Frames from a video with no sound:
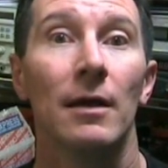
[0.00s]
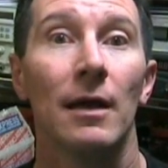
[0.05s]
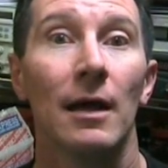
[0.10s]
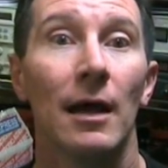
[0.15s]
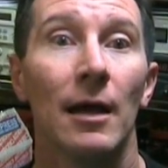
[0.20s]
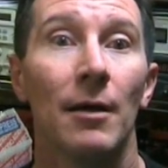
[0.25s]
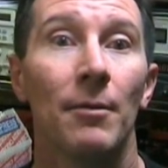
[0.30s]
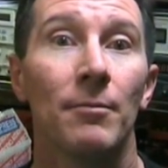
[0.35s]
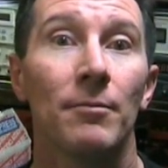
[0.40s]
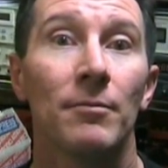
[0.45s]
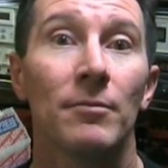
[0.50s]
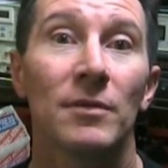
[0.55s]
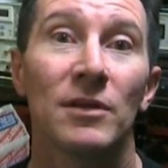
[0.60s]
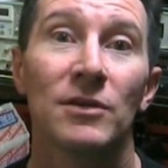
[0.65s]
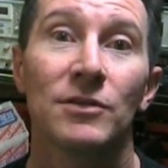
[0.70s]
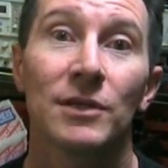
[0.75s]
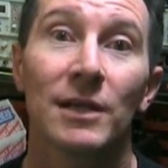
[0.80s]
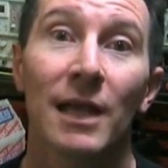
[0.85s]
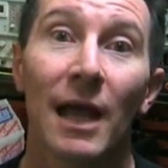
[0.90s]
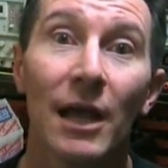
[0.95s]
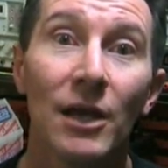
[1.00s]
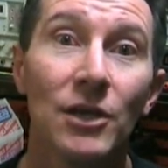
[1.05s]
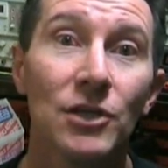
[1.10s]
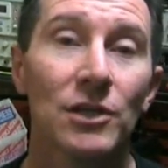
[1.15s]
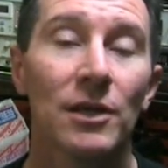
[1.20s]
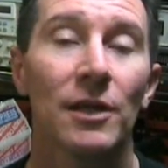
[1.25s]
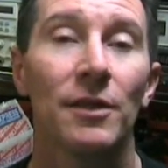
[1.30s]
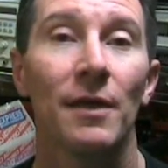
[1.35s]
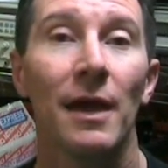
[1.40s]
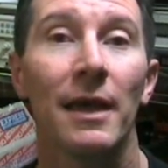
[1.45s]
because um,
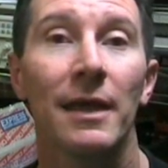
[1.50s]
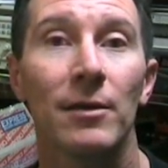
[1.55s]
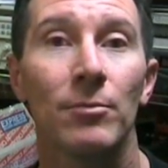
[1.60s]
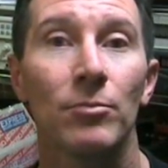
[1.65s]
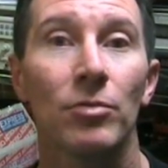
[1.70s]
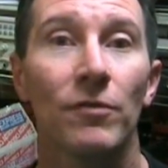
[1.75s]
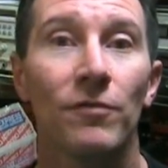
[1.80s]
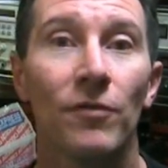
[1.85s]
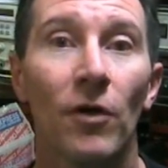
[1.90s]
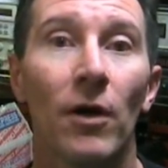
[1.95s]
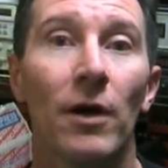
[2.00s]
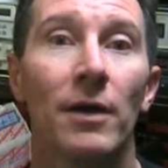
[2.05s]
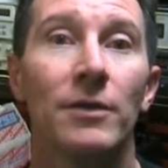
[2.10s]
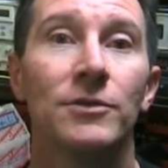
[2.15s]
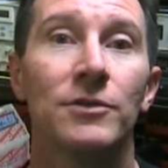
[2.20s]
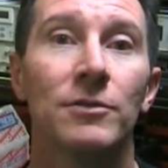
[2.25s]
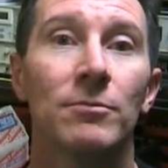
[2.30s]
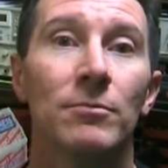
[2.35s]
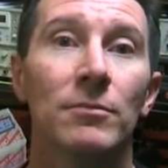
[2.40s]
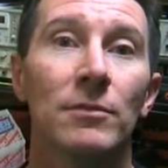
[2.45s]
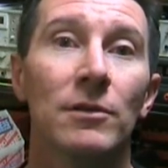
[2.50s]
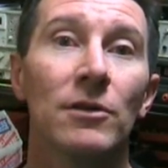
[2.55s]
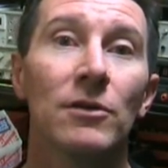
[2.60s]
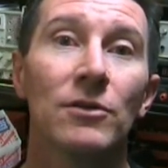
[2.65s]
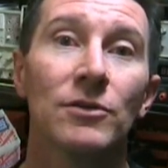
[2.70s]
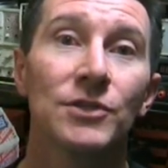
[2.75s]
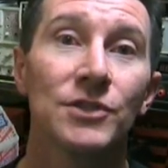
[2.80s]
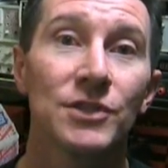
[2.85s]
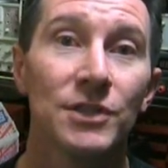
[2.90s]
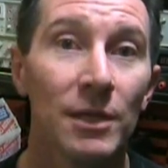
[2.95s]
occasionally they can provide some
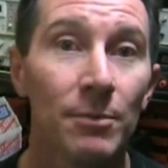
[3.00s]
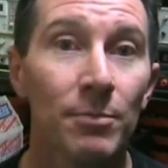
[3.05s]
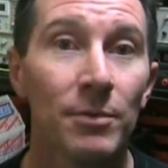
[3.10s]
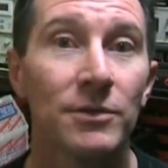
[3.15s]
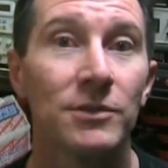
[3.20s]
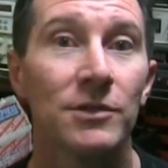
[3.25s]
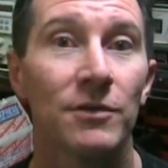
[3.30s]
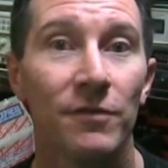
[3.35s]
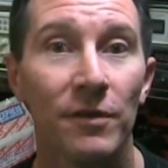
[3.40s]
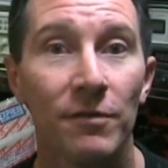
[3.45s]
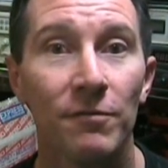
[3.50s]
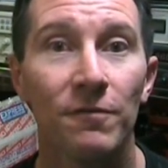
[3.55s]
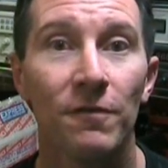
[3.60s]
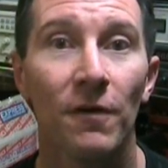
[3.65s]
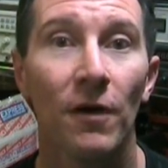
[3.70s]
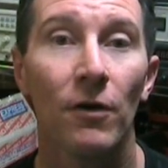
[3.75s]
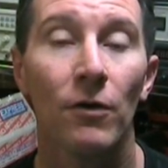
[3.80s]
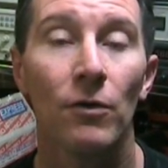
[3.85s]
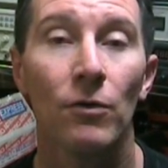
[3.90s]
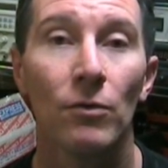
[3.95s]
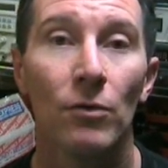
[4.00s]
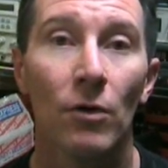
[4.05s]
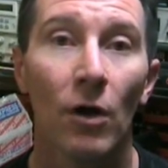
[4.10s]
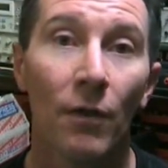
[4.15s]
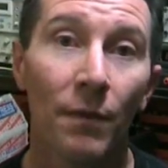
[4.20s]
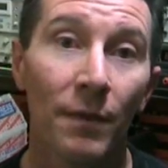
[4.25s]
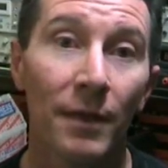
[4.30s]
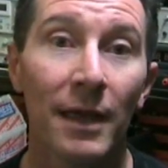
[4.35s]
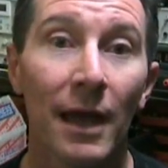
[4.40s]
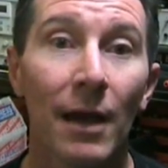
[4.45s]
little snippets of info
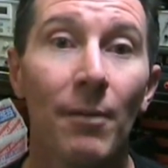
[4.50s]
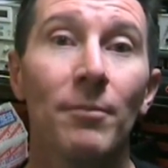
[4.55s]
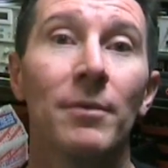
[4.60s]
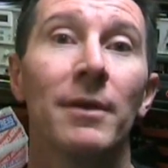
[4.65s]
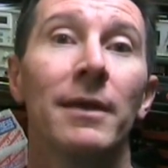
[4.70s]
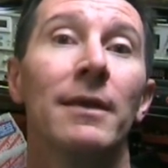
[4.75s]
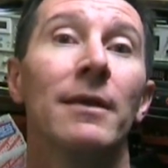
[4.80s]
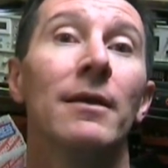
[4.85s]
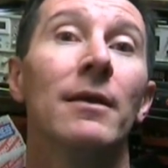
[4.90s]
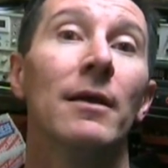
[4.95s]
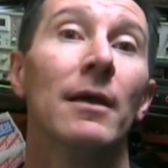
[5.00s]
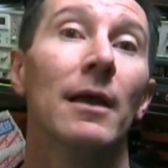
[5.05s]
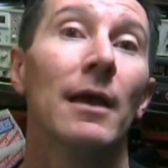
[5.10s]
on the company